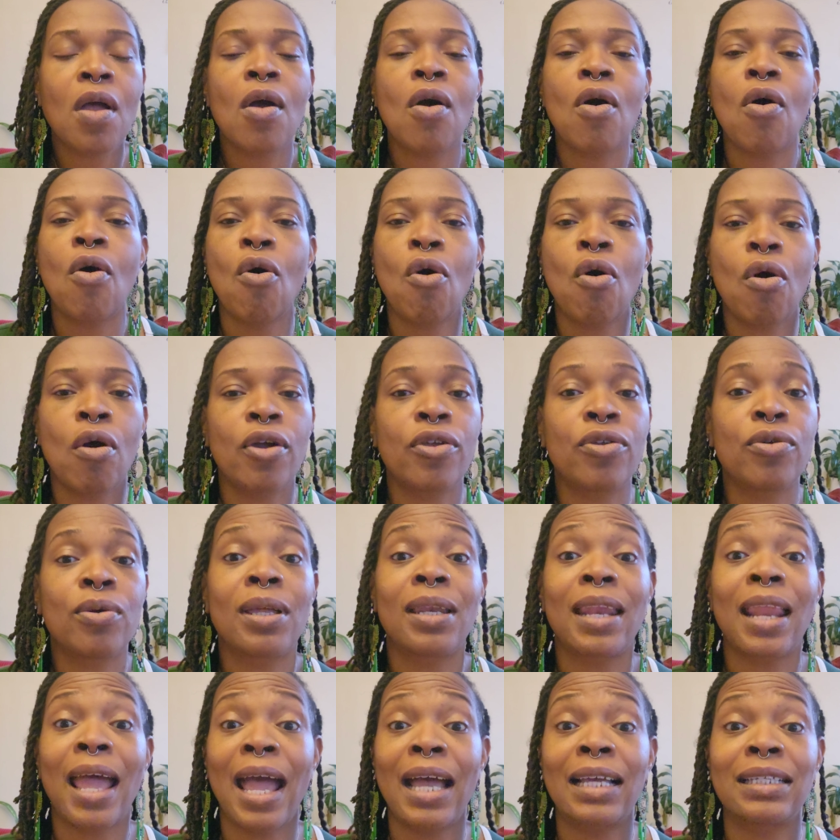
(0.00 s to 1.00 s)
Or you can
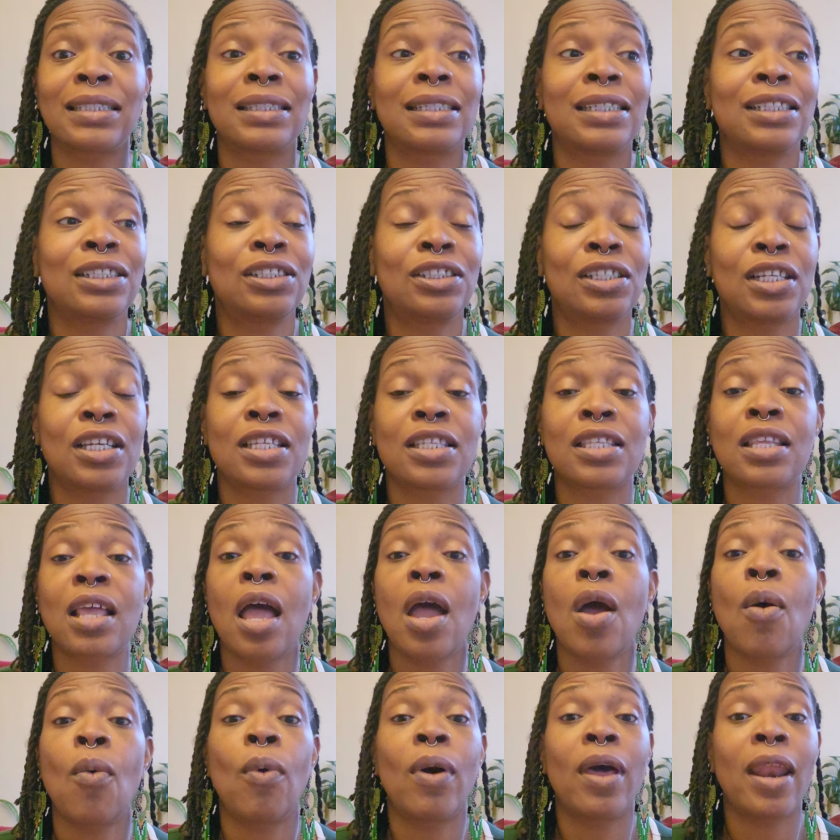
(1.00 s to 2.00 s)
actually just,
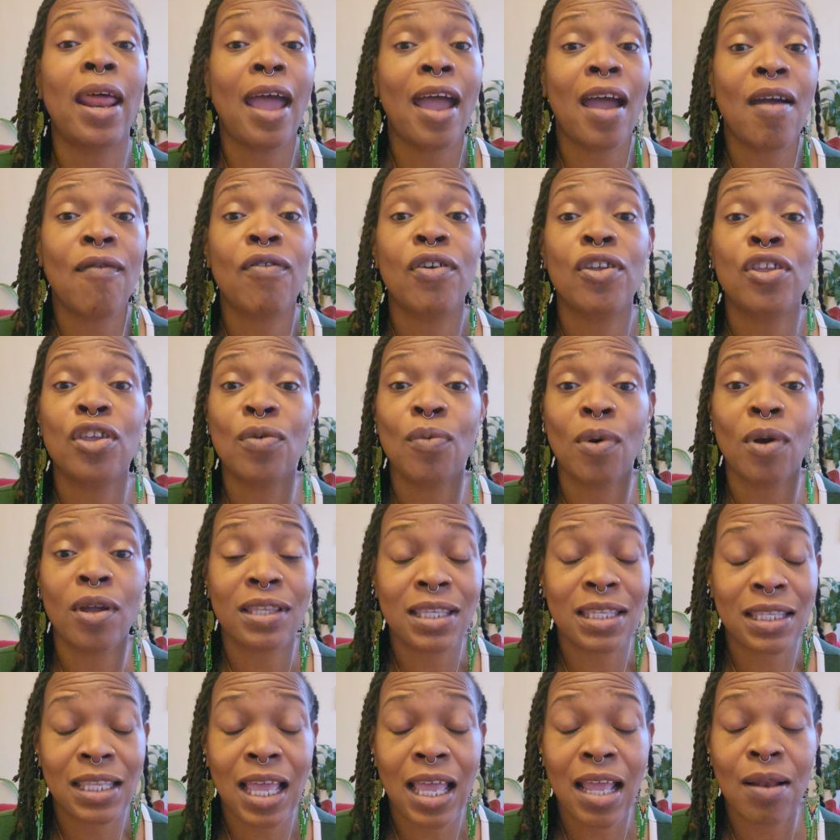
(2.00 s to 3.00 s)
whatever you were
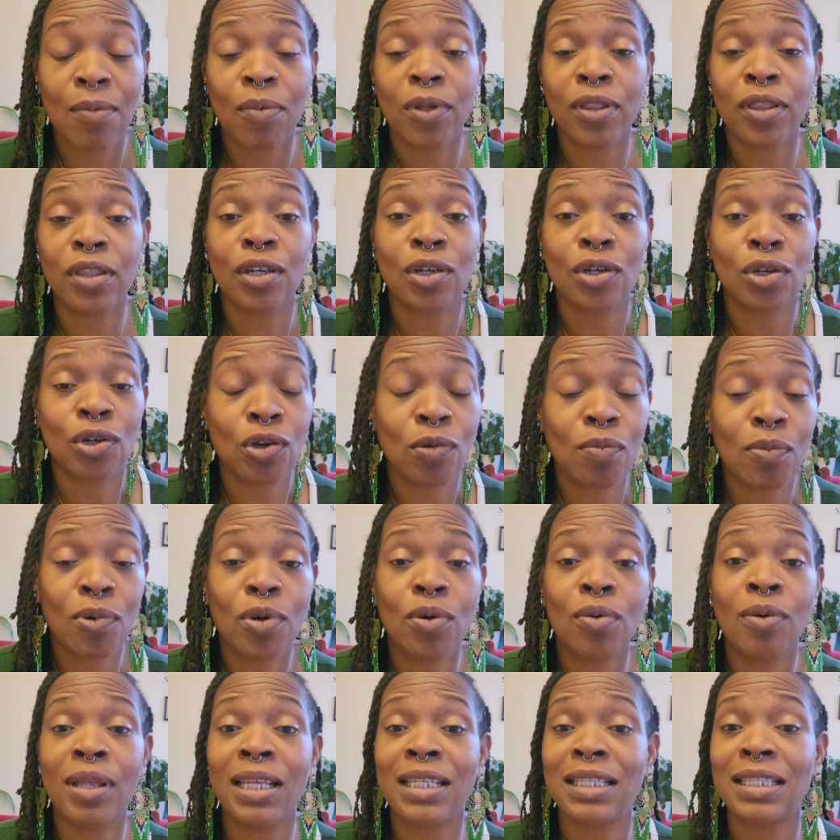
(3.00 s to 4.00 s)
set with the new moon
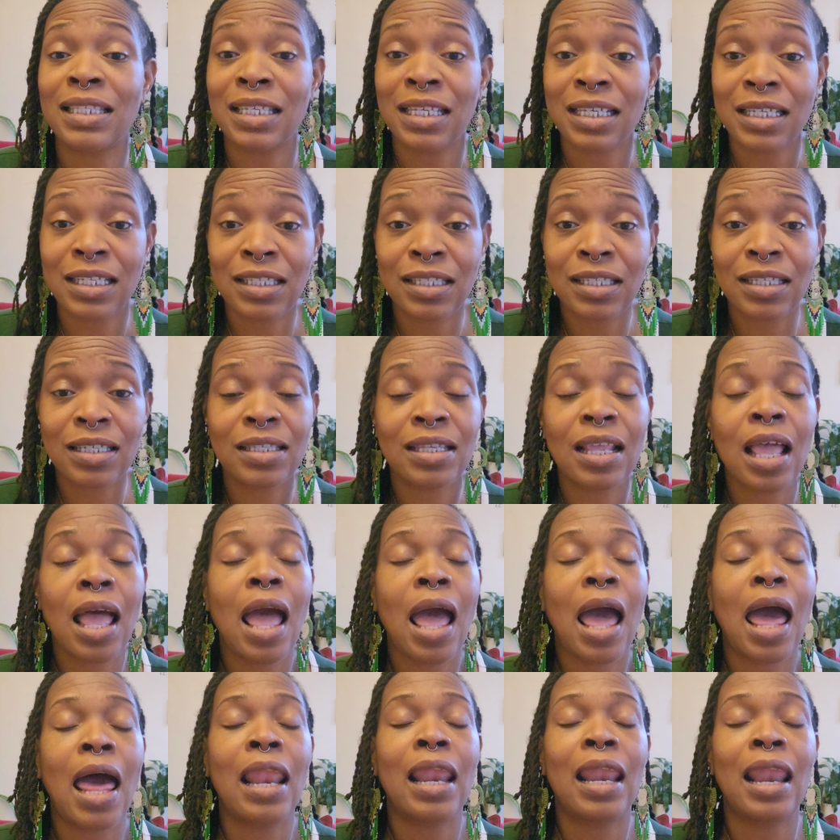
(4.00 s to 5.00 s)
intentions,
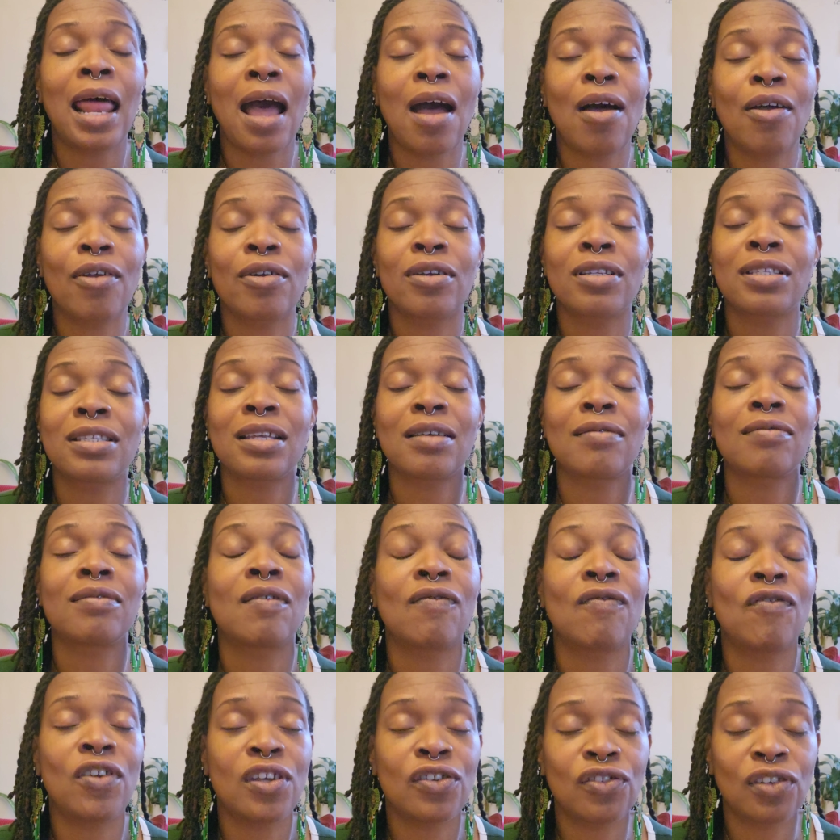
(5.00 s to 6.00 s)
allow yourself to
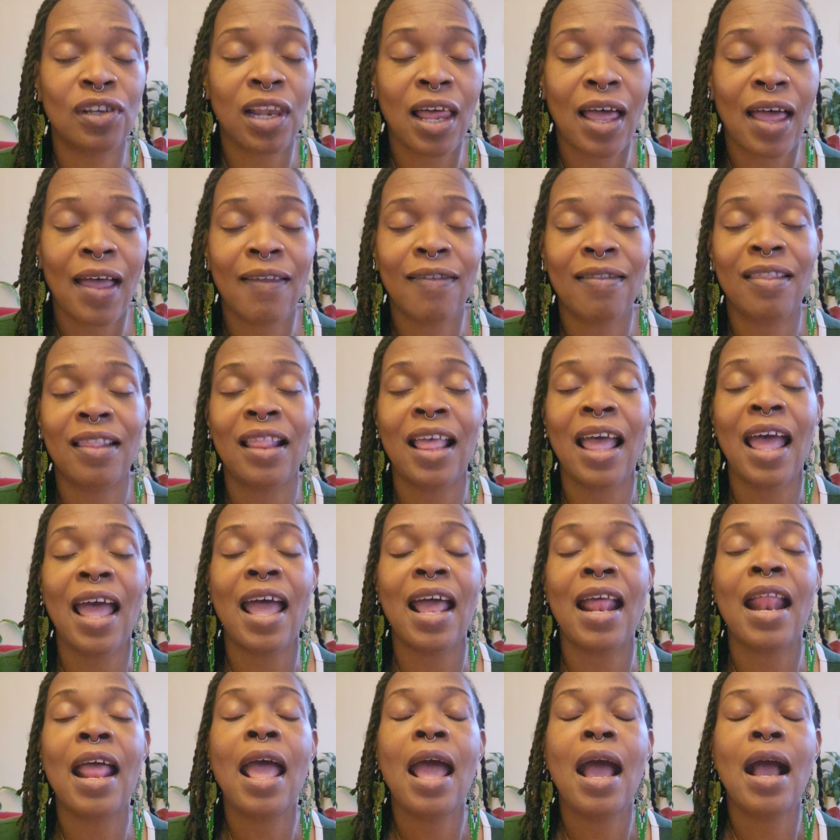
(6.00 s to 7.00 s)
visualize
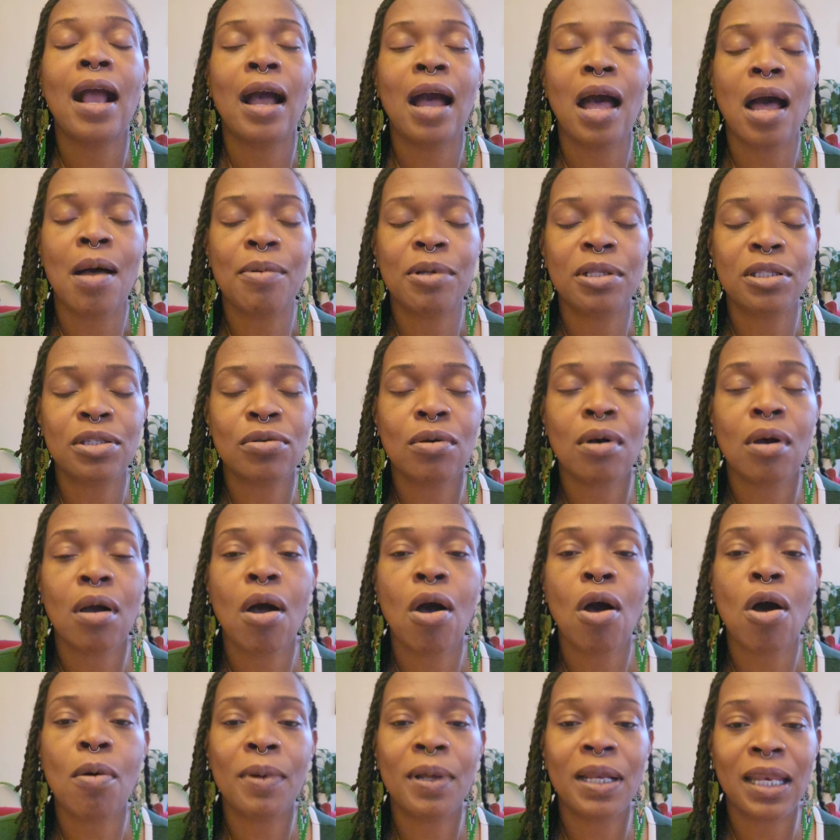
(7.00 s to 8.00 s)
that coming to a
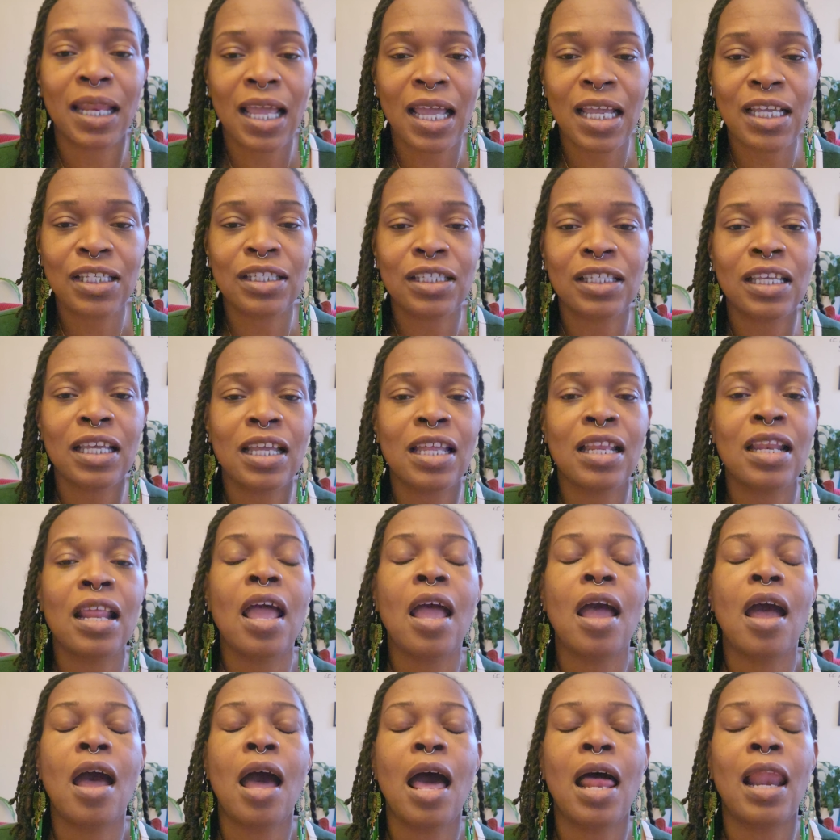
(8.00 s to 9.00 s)
culmination,
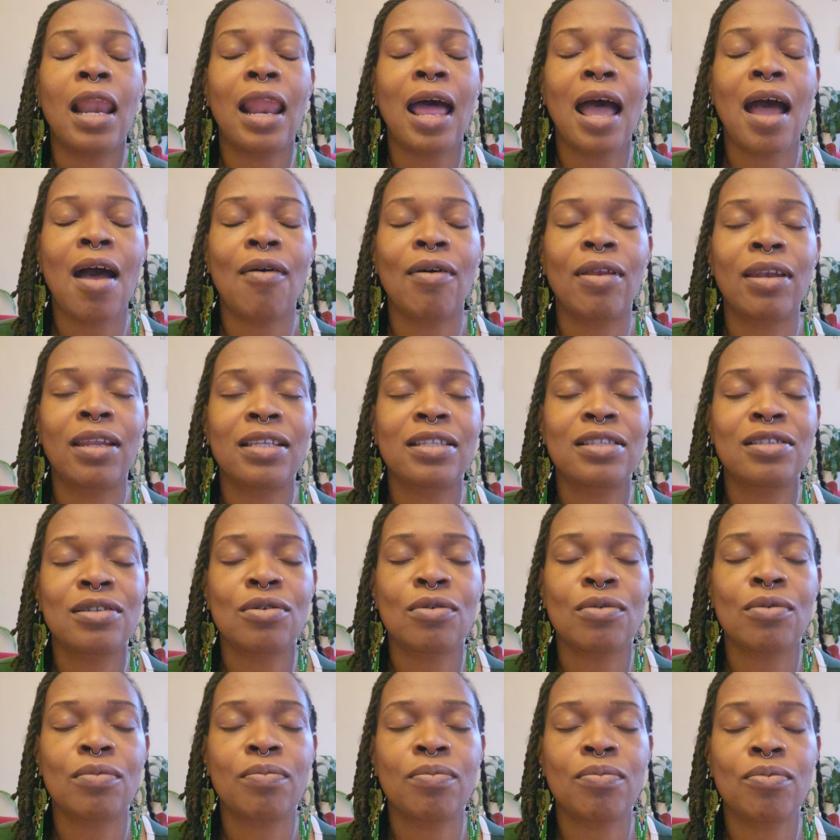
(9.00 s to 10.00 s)
allowing
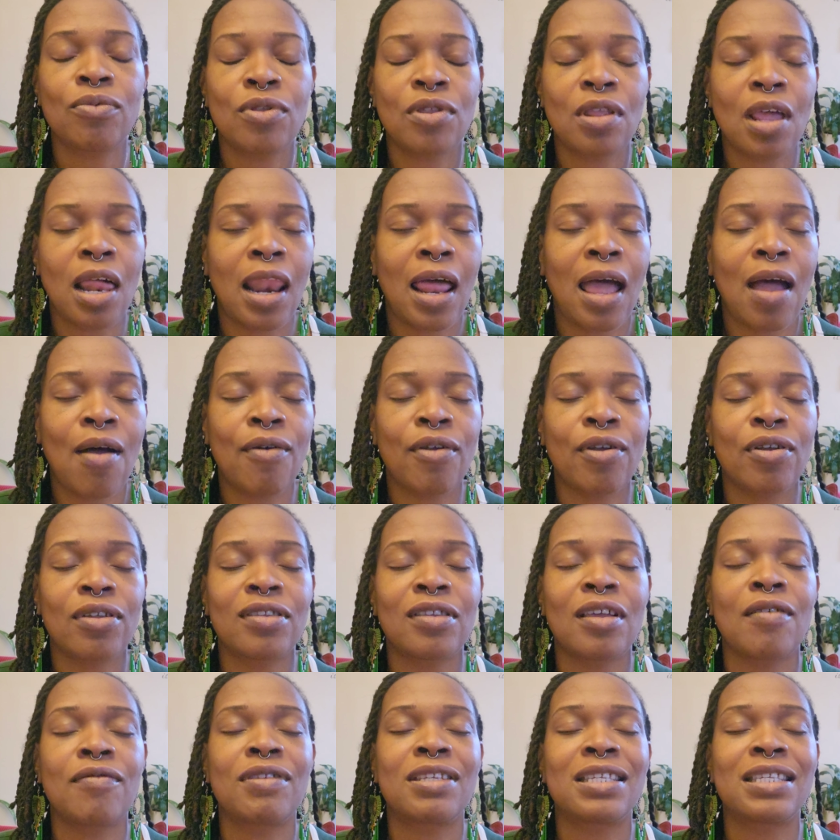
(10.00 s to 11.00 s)

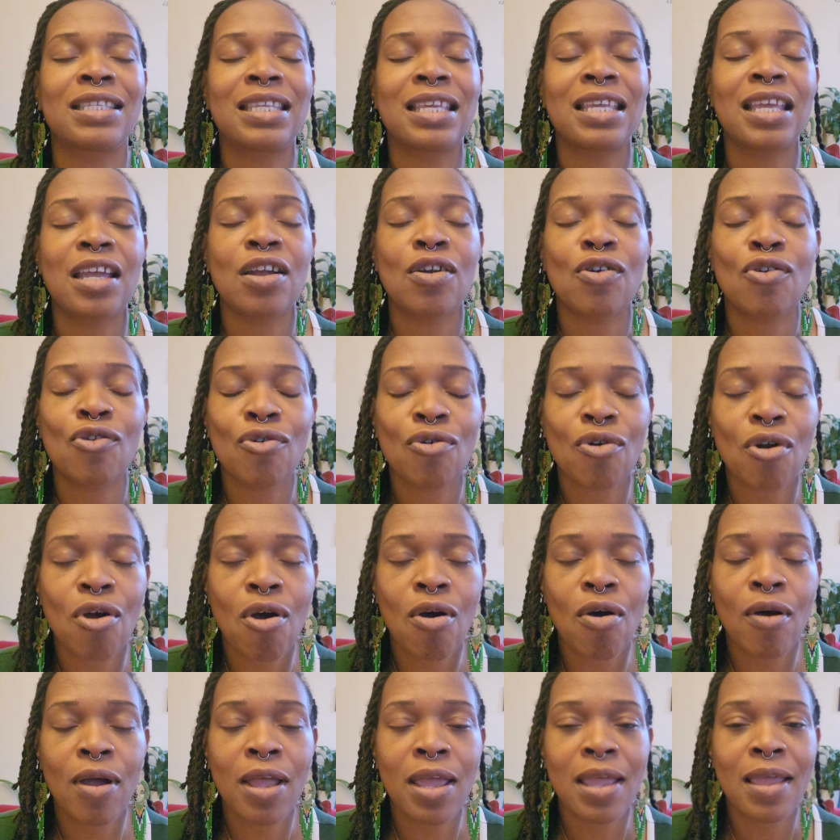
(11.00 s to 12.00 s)
yourself to see it
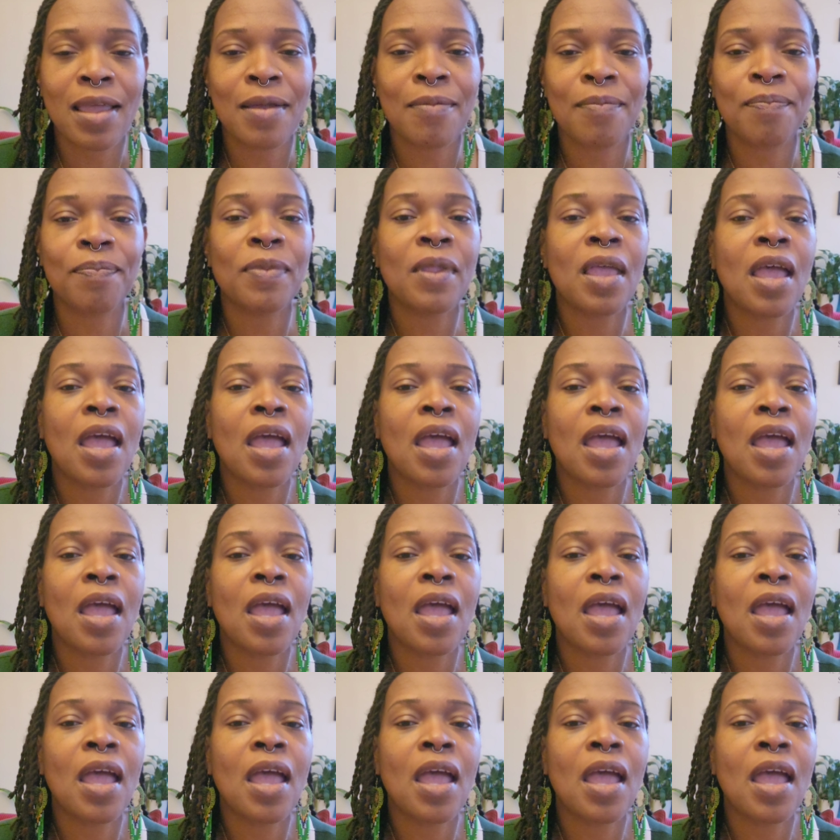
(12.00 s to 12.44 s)
growing,